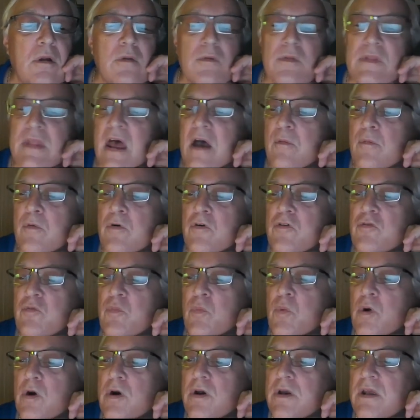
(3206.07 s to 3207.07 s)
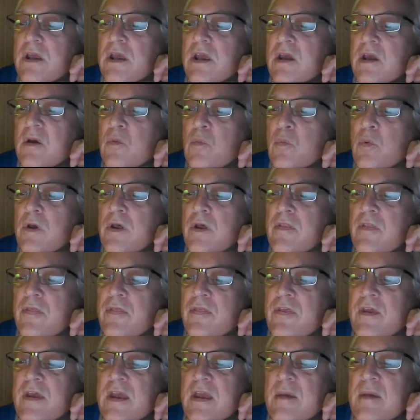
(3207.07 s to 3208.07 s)
that was working with
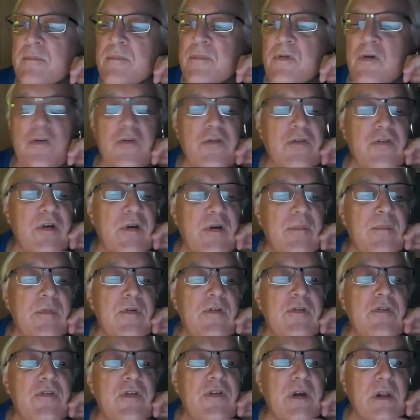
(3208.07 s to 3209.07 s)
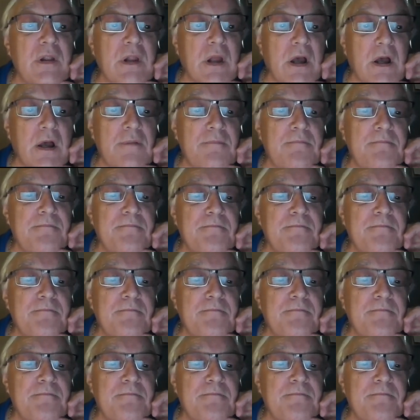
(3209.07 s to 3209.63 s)
the Music Mozilla.